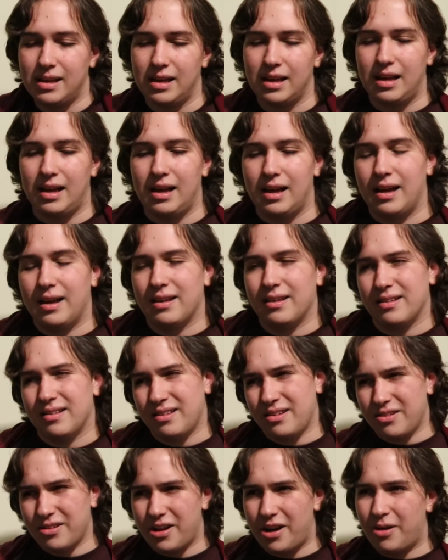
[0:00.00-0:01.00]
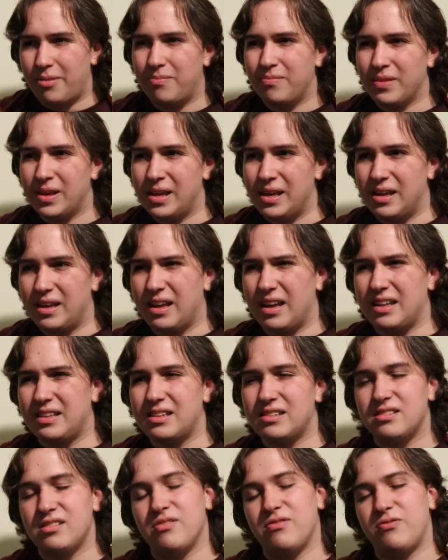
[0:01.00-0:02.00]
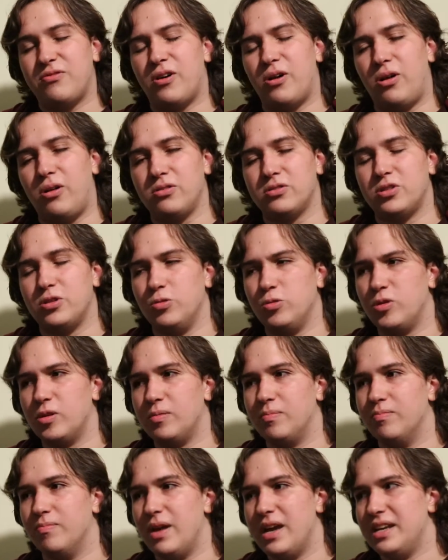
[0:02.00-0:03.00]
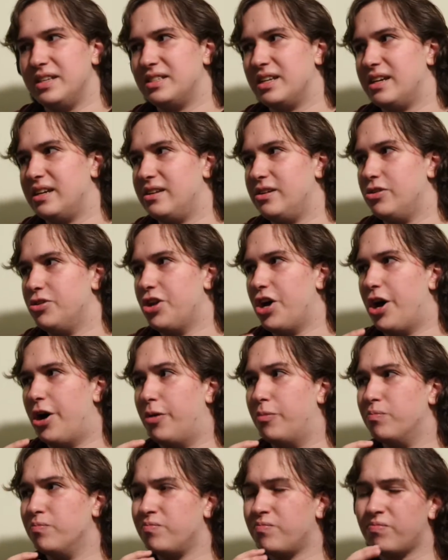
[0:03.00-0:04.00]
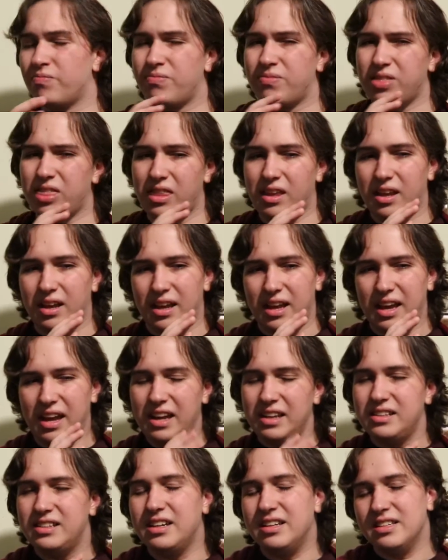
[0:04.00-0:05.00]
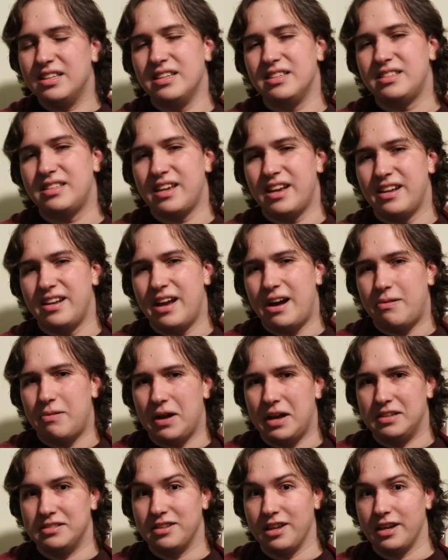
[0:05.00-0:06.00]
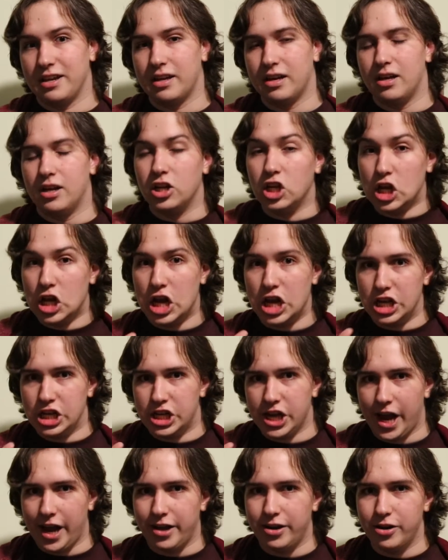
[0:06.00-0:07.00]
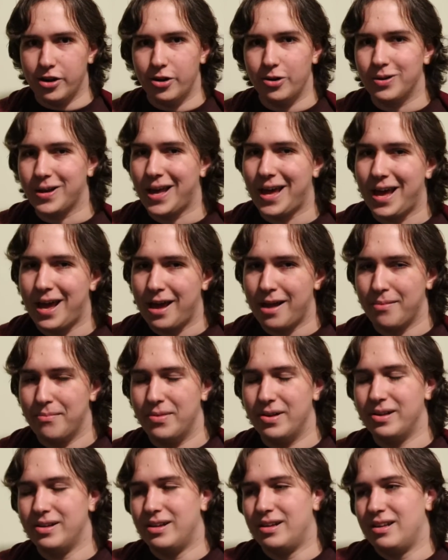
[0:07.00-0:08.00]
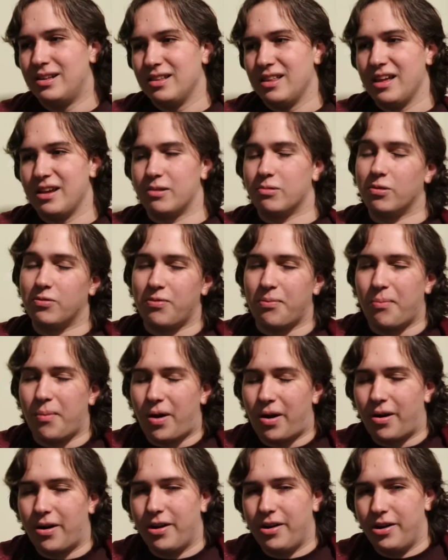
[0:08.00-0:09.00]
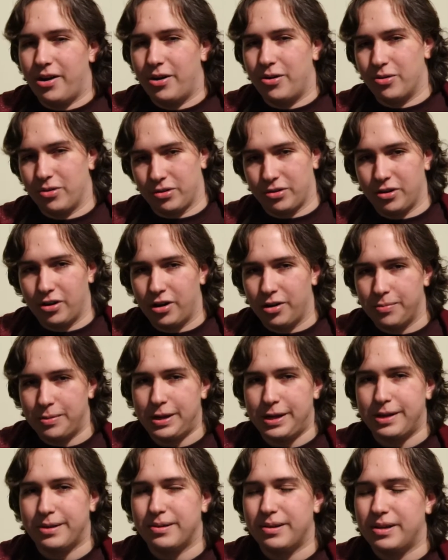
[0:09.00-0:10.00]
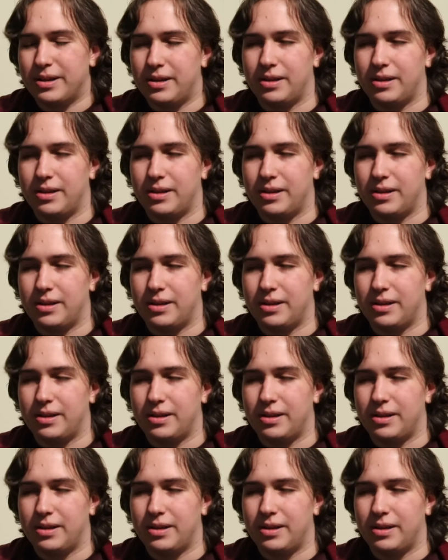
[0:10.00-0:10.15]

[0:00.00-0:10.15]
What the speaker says: It doesn't fall to the amazing, it doesn't stand out as like Nintendo game, like with Mario or Kirby.